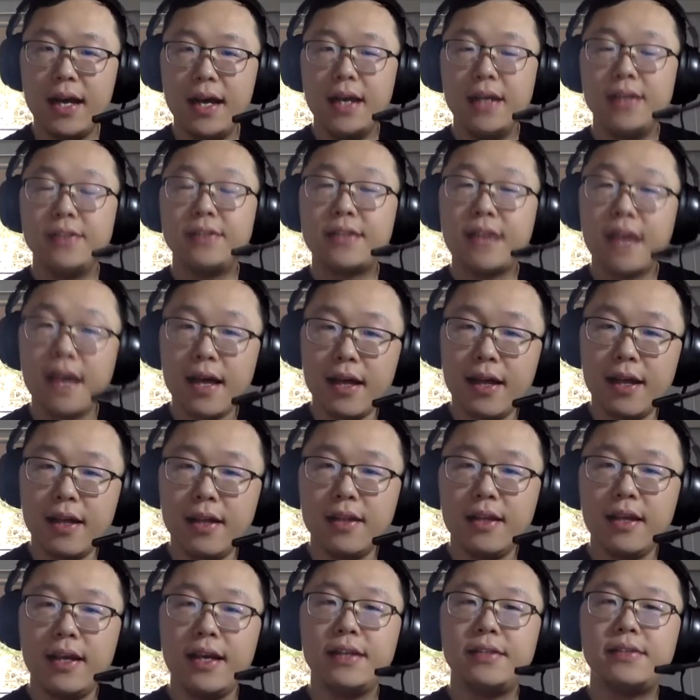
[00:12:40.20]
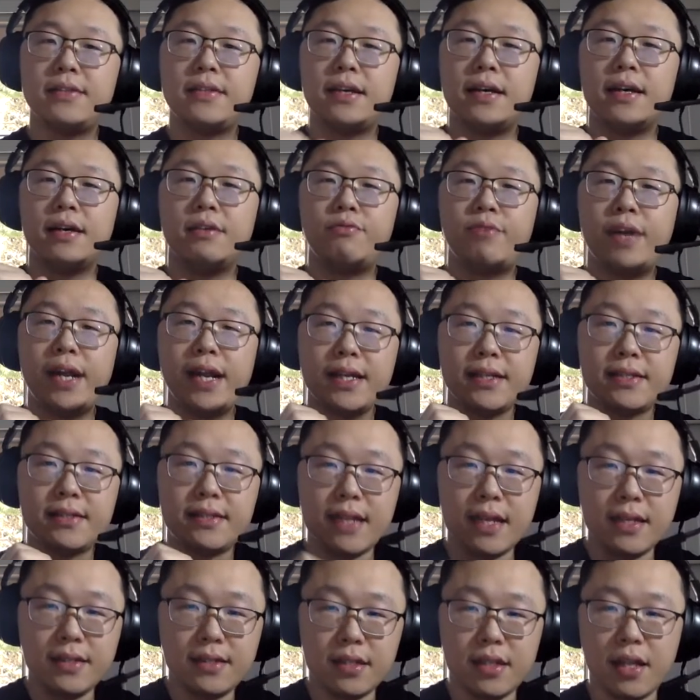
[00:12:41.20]
then it's really
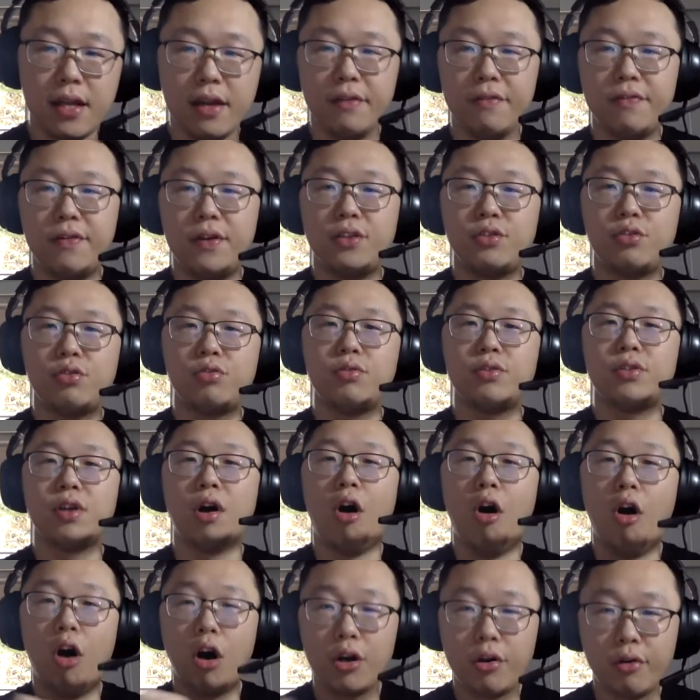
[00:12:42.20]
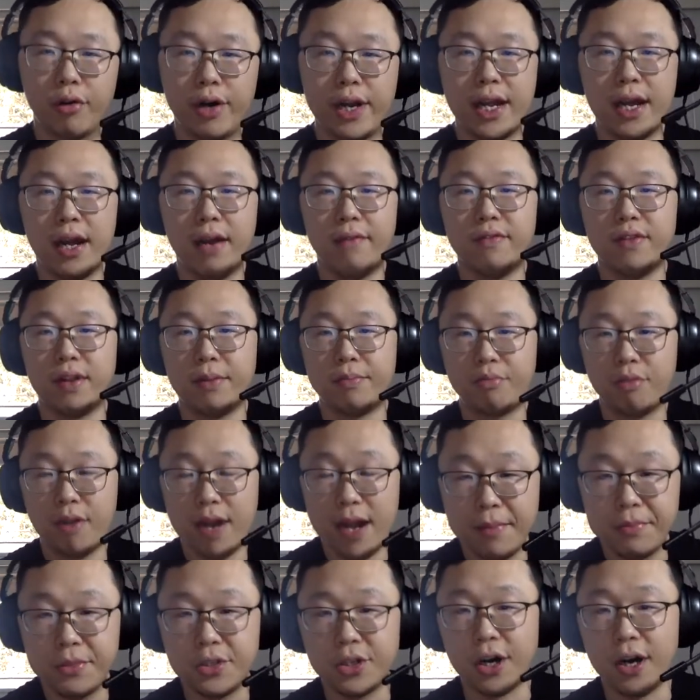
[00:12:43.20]
sensitive to the ordering of the
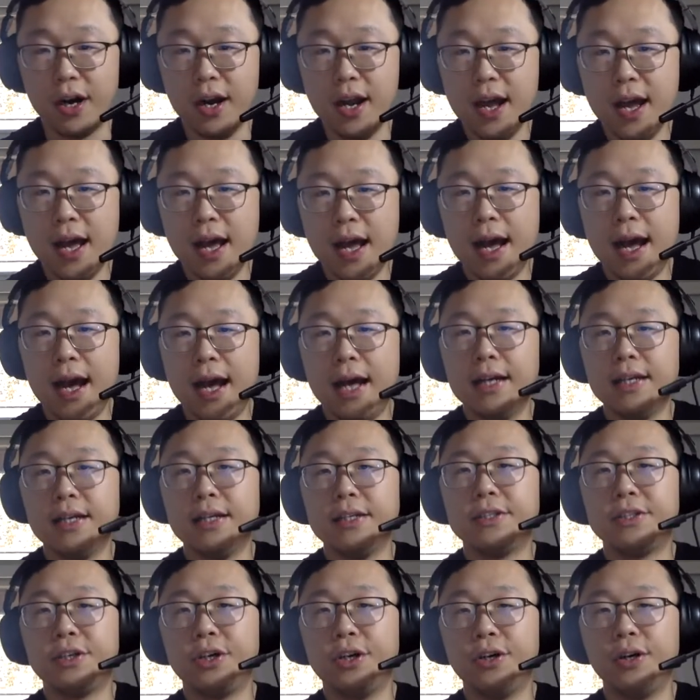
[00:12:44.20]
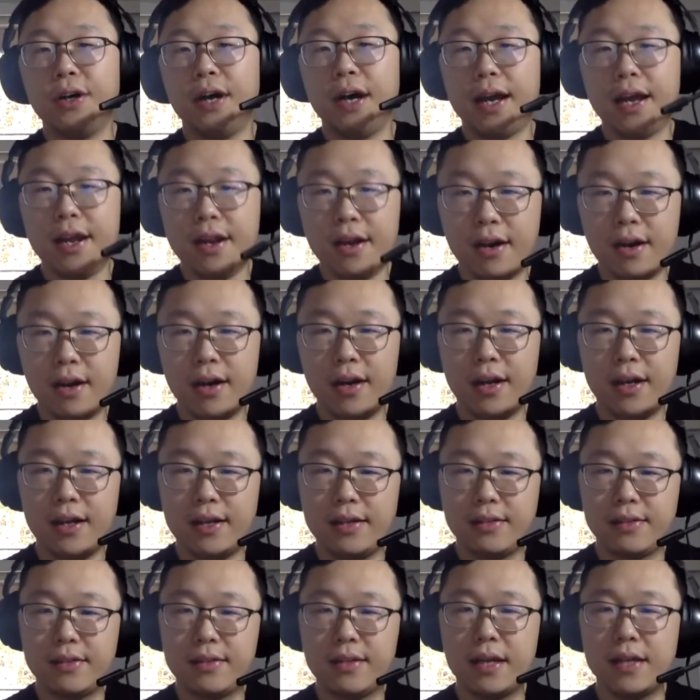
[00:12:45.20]
parameter. So here
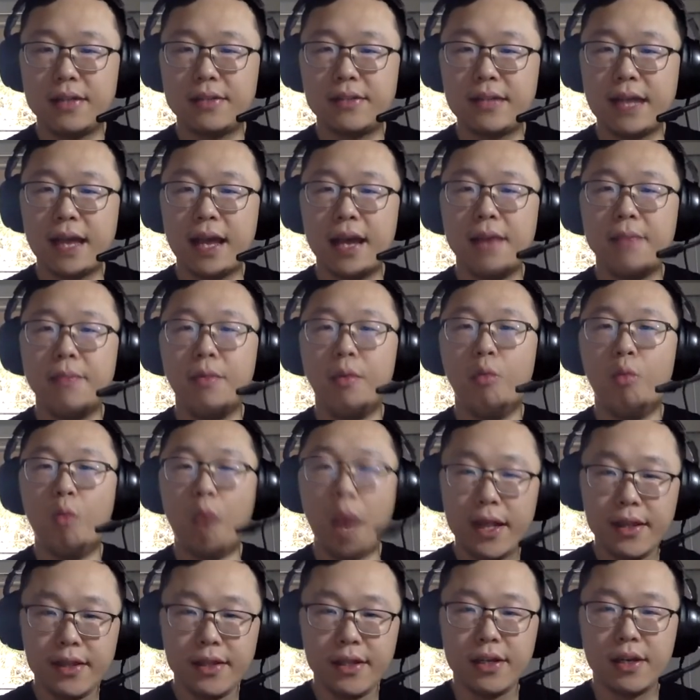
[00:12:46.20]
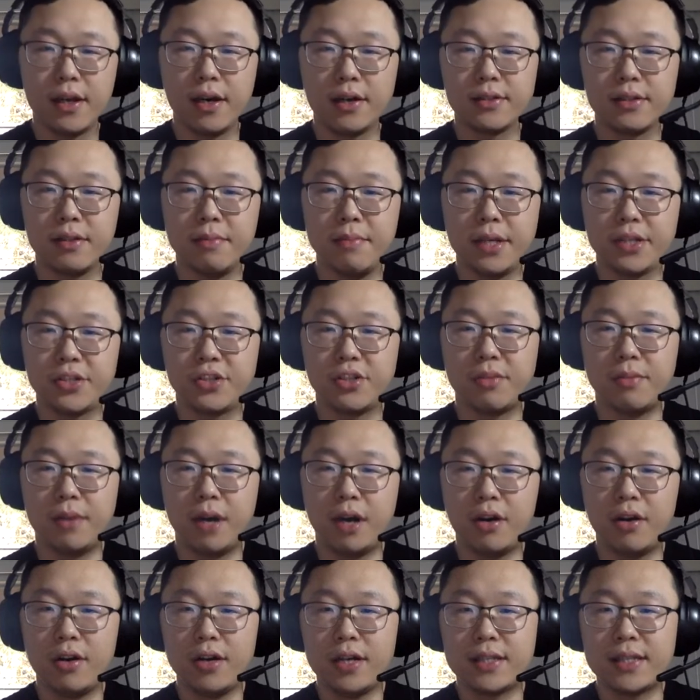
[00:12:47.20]
is the same 1D Gaussian mixture
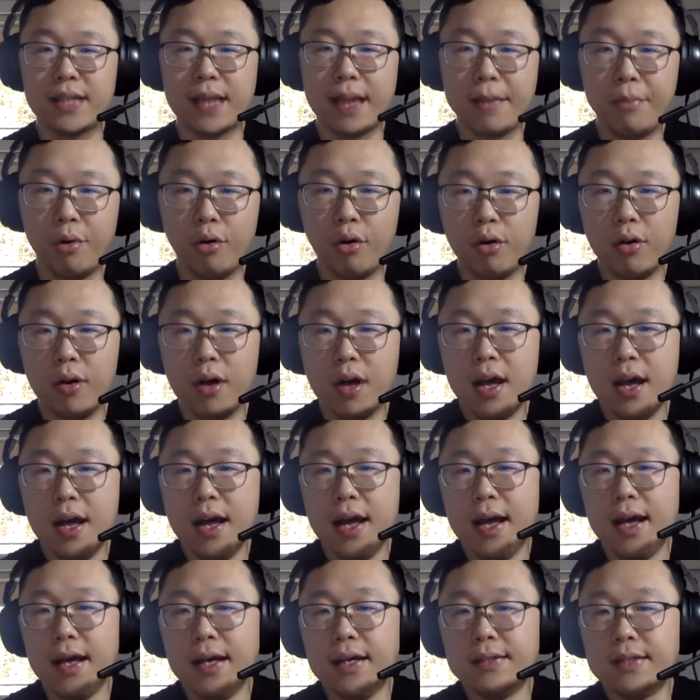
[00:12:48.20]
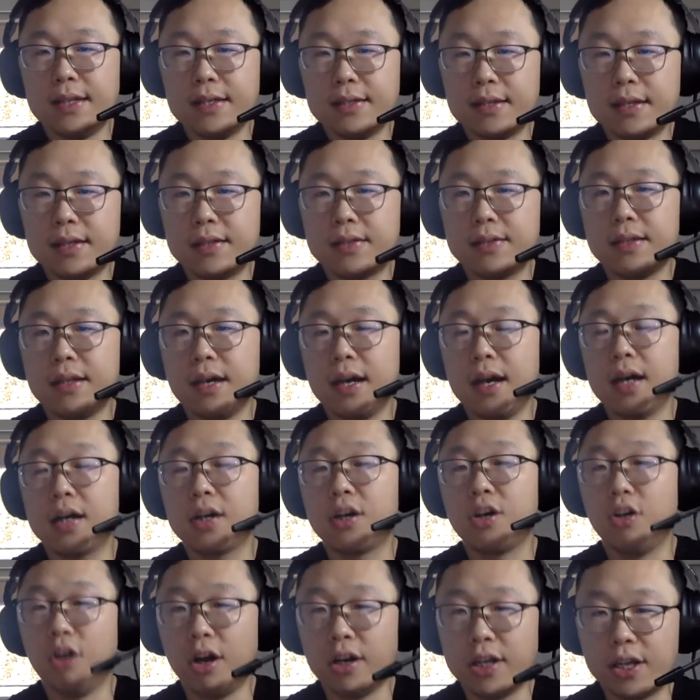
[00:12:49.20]
model example. This is a
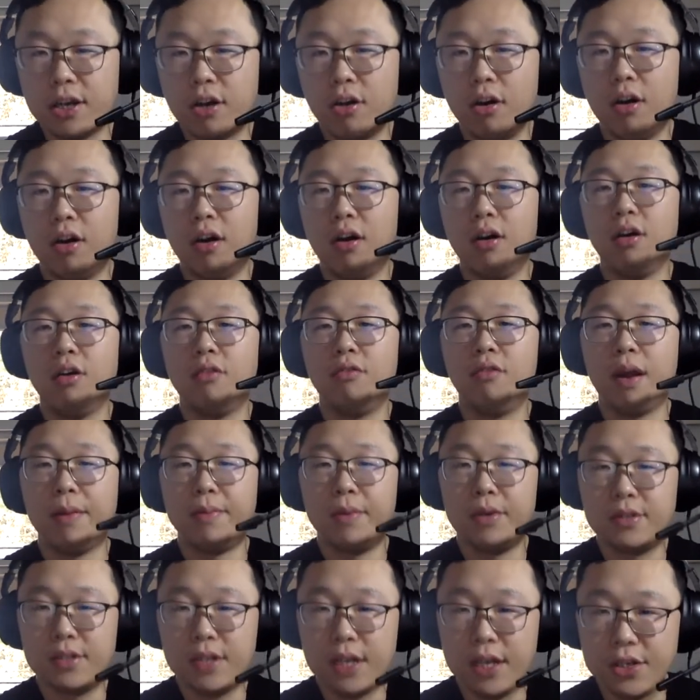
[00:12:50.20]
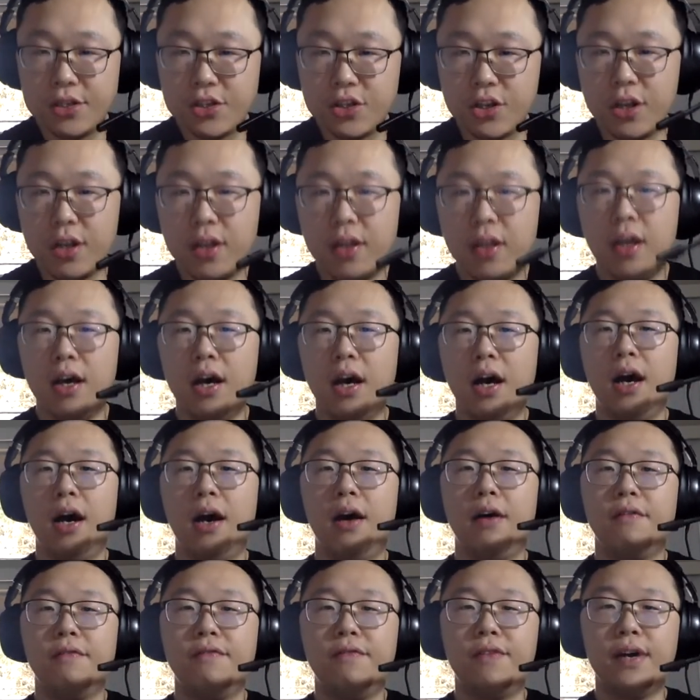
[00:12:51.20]
canonical representation of